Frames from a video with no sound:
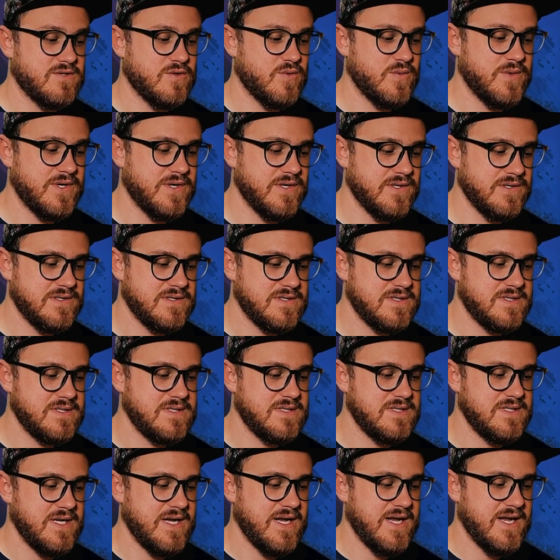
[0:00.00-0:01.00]
So we could
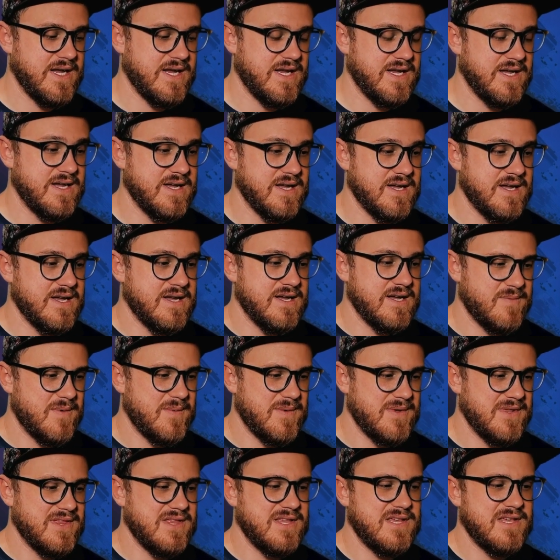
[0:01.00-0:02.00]
say
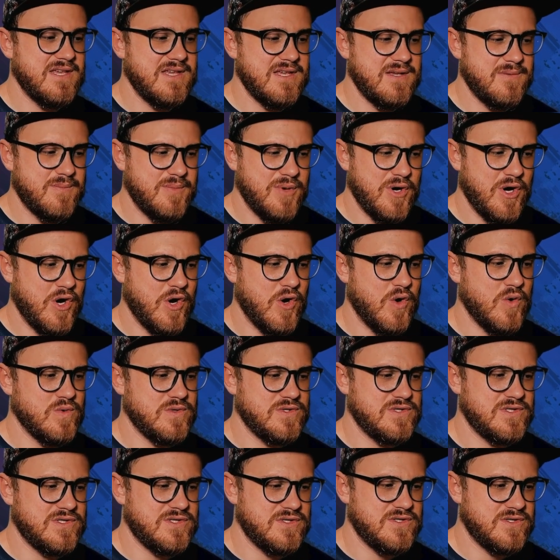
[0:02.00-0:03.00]
maybe the
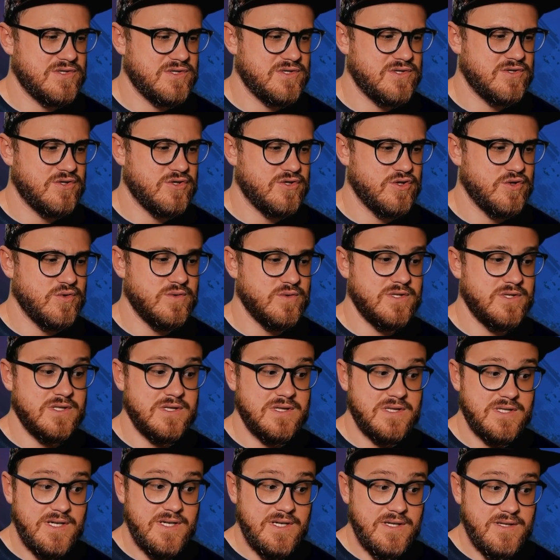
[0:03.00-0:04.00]
posts to
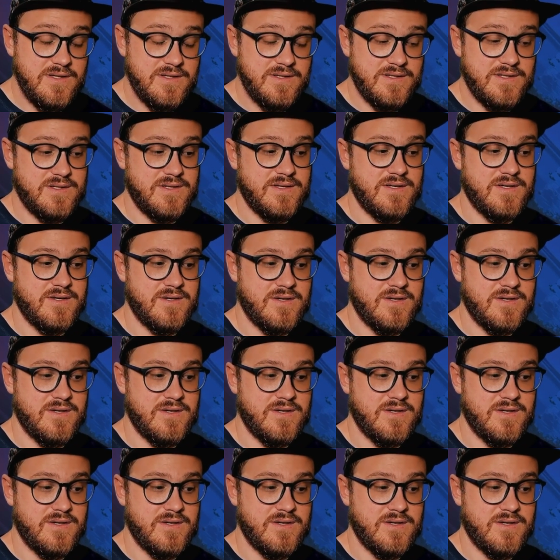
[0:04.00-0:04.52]
delete.